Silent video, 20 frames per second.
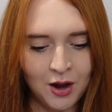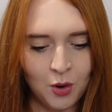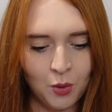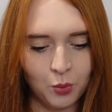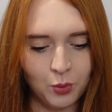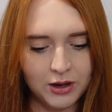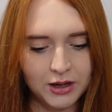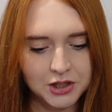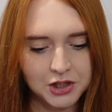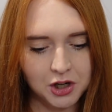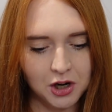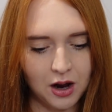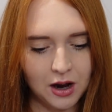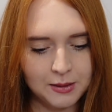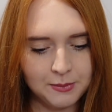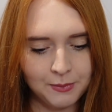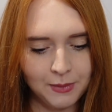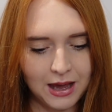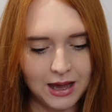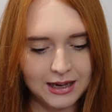which
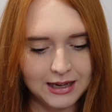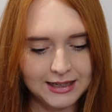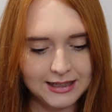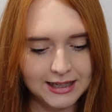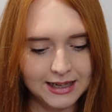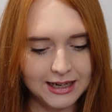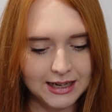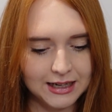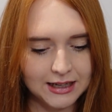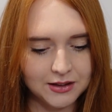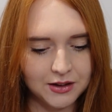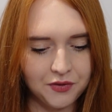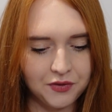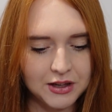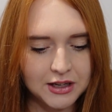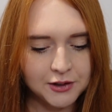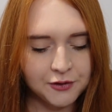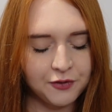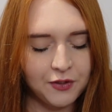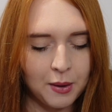I made in
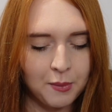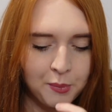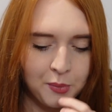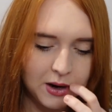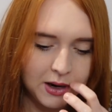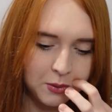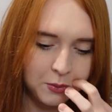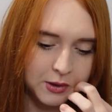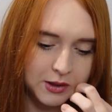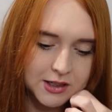this fabric,